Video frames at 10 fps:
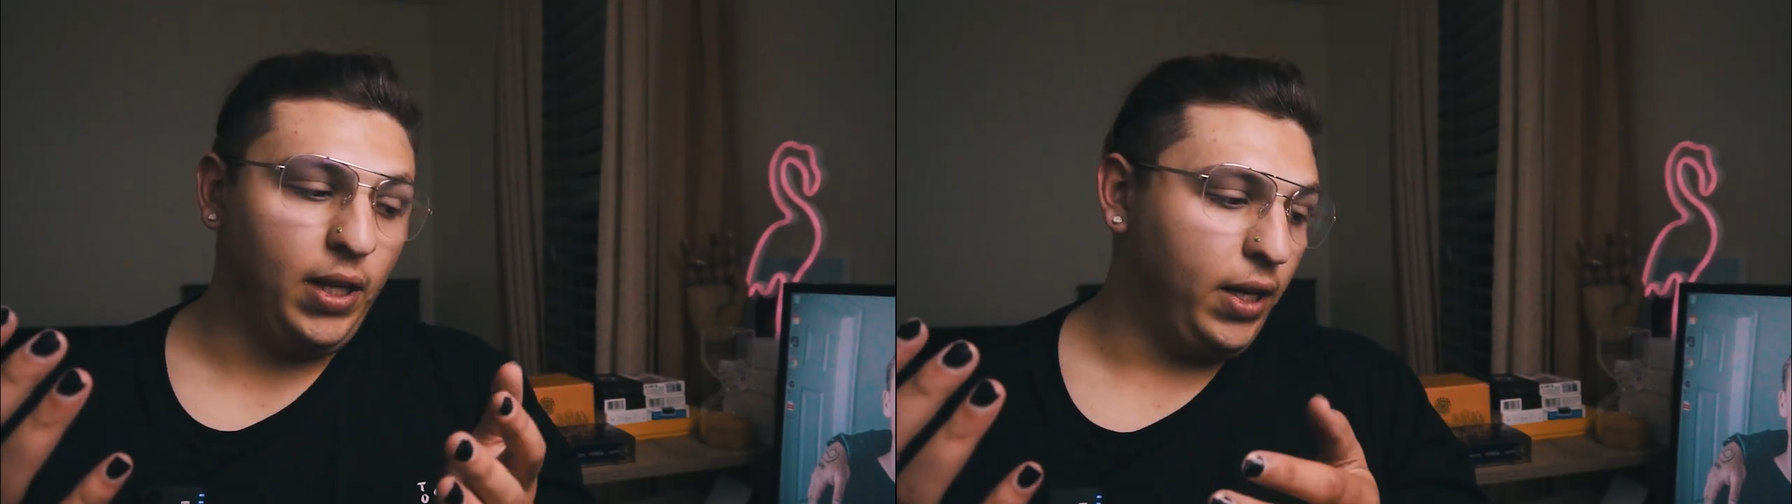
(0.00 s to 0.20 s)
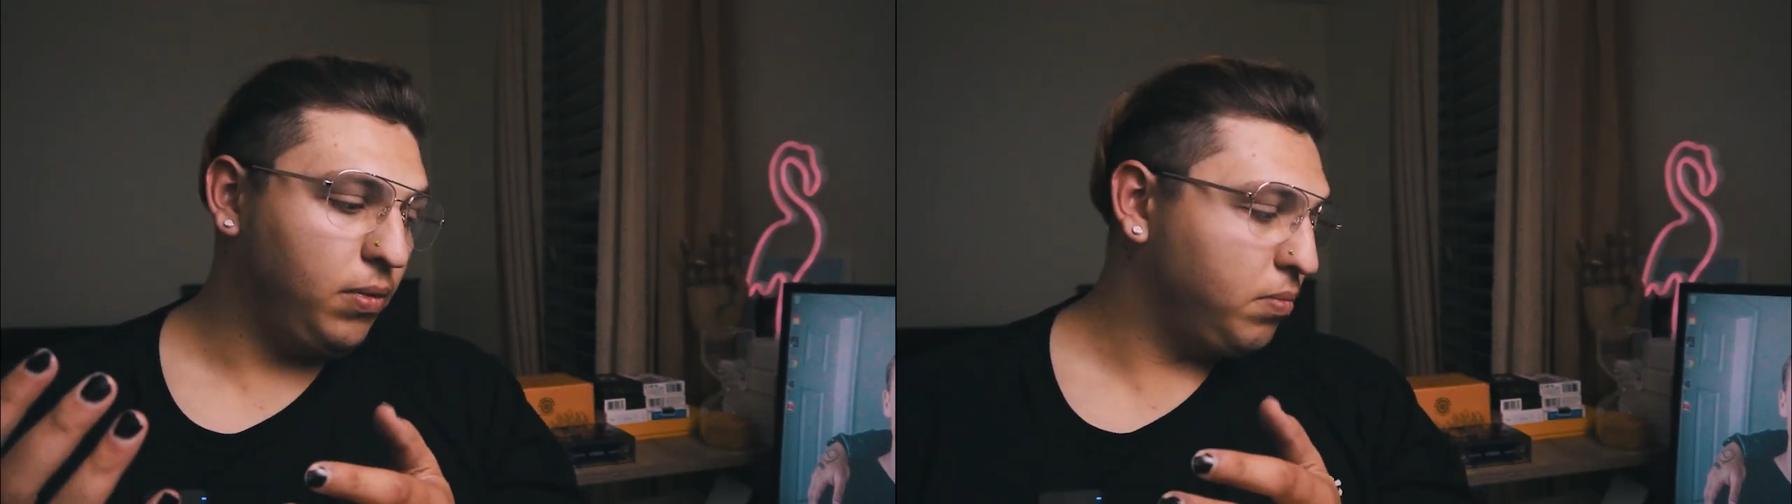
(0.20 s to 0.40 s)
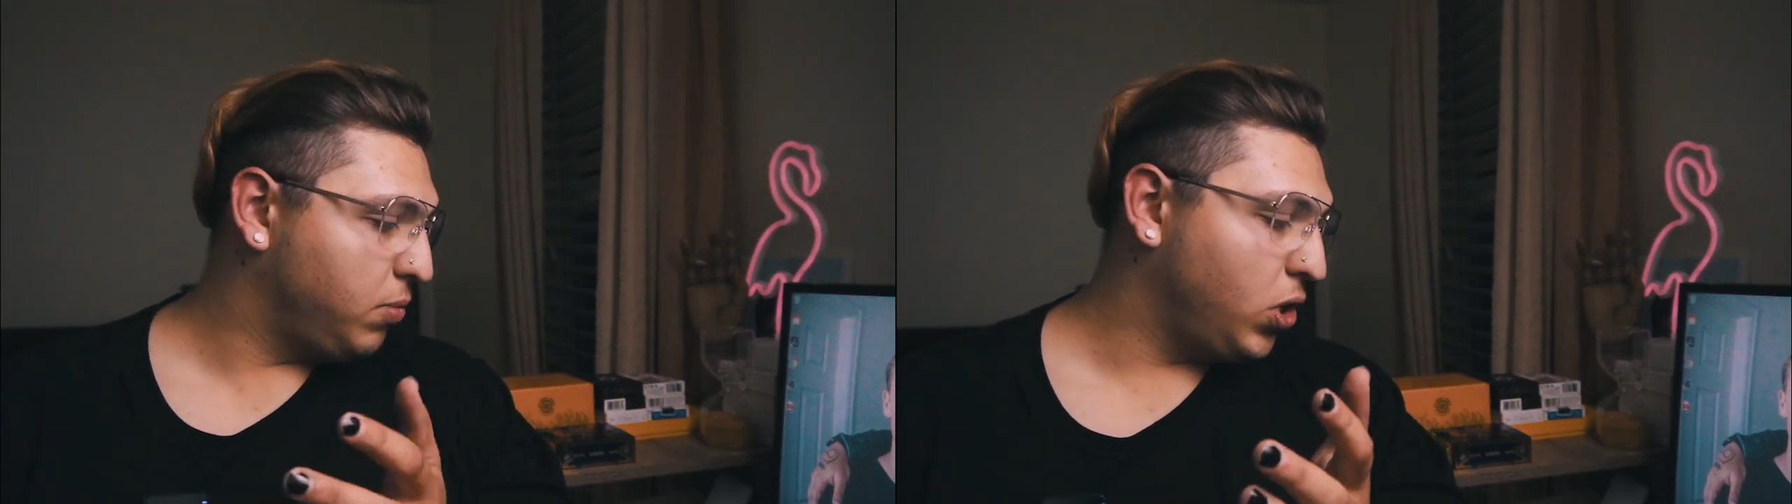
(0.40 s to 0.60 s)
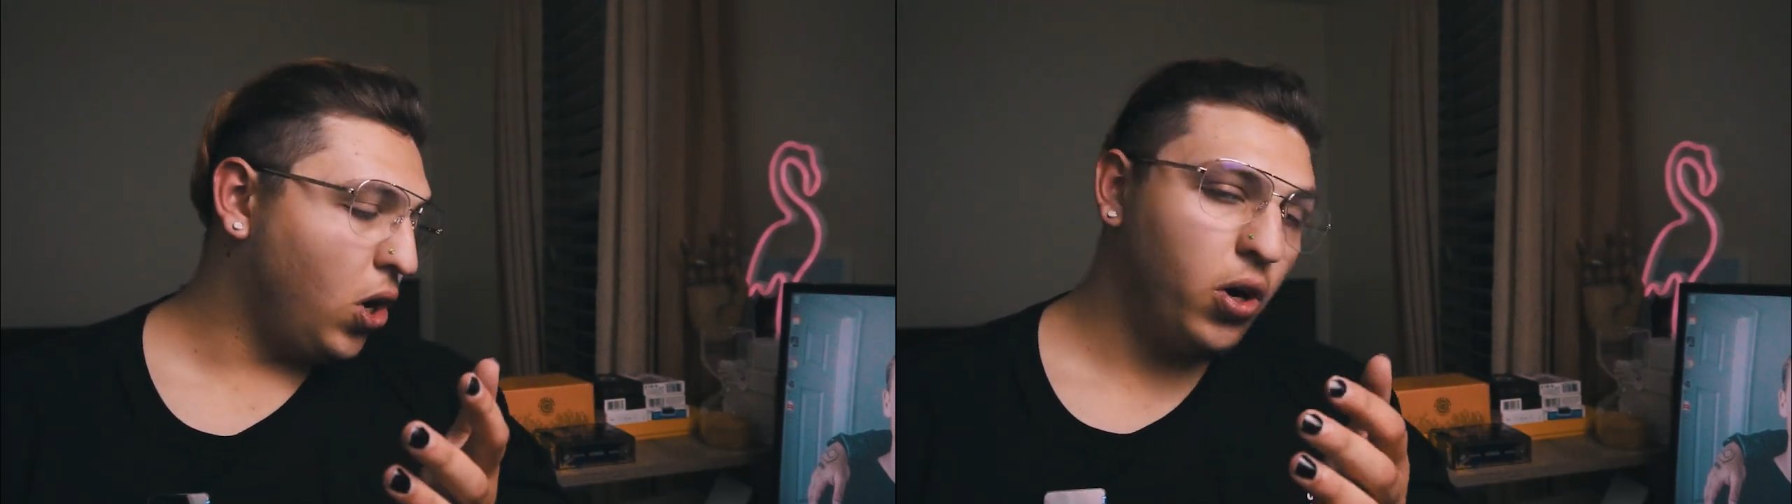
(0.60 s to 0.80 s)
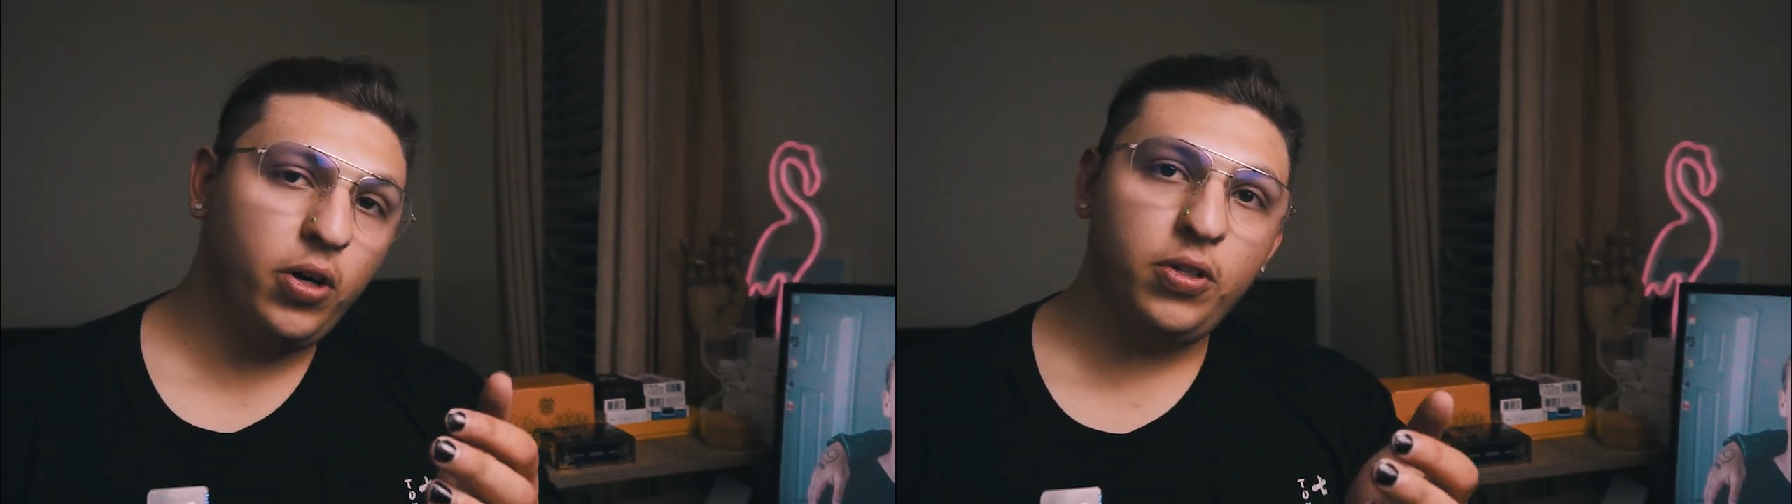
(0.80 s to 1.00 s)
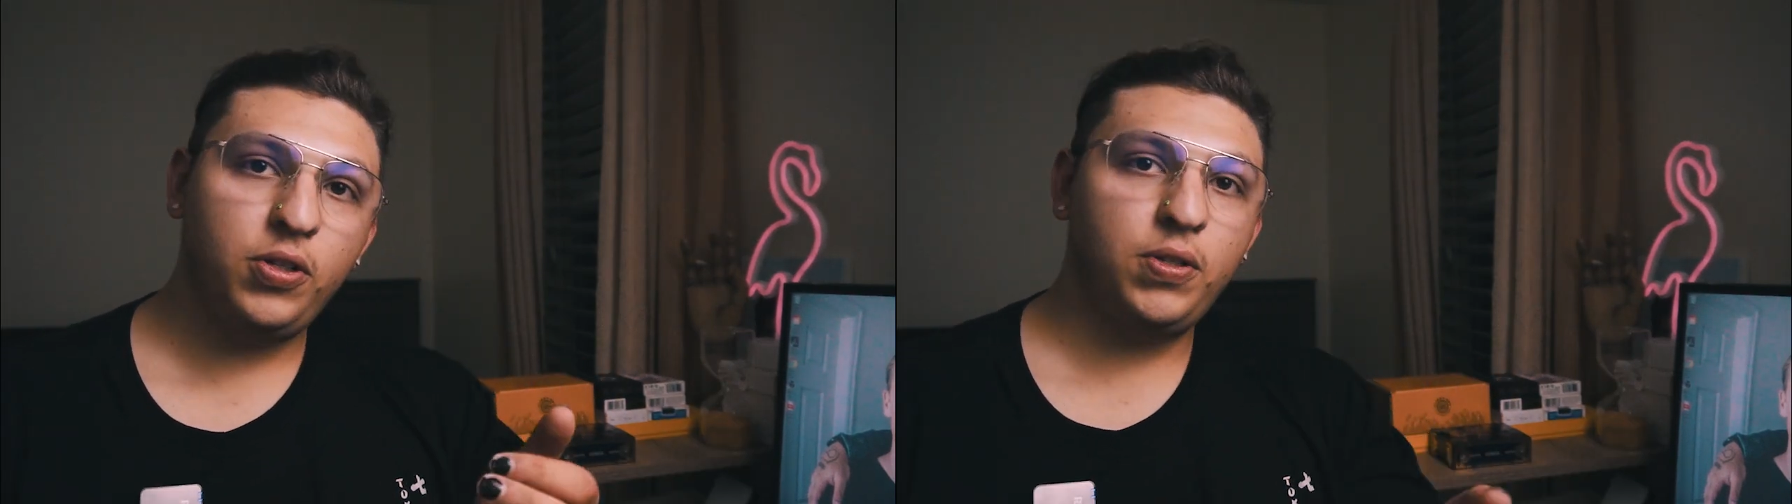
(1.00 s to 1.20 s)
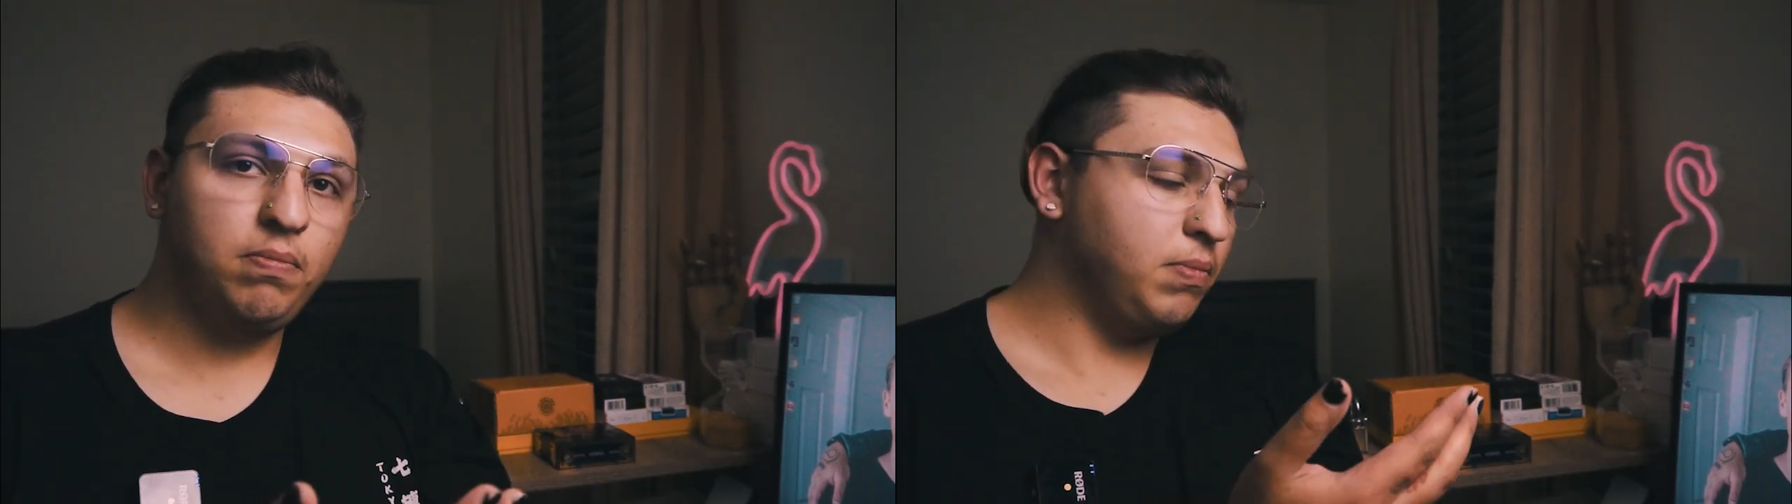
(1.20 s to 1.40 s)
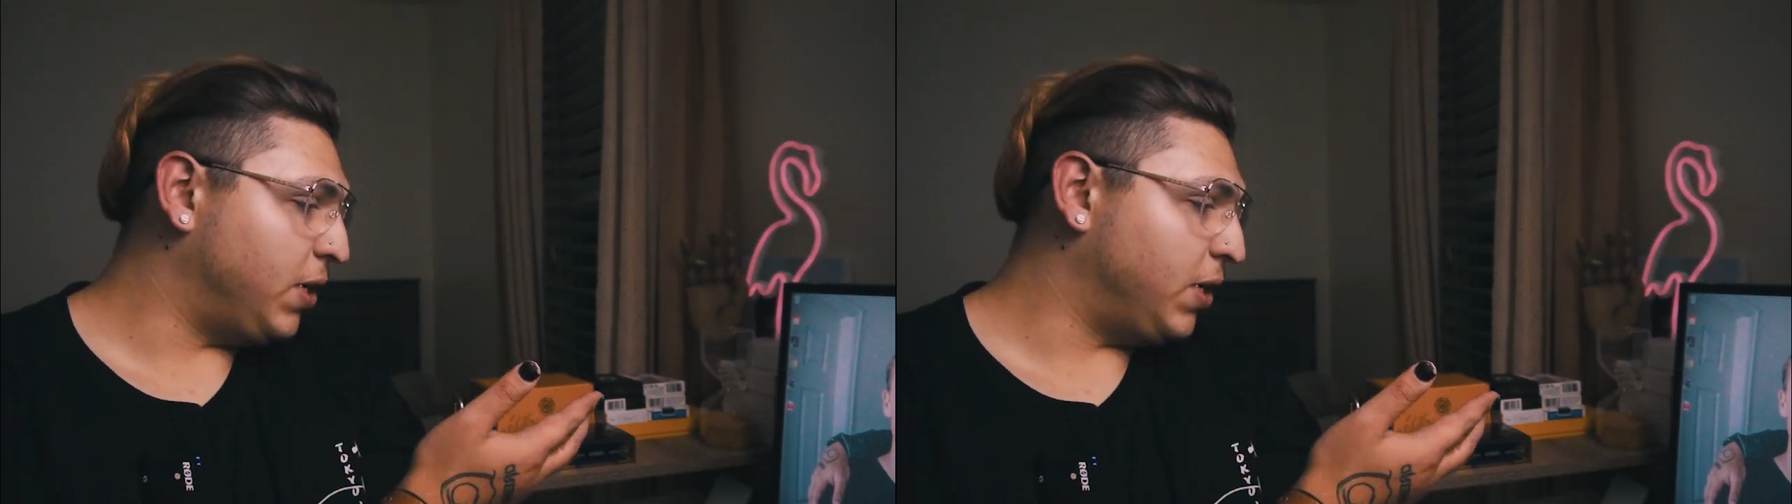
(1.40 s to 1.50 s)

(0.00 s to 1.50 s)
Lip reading: like cards.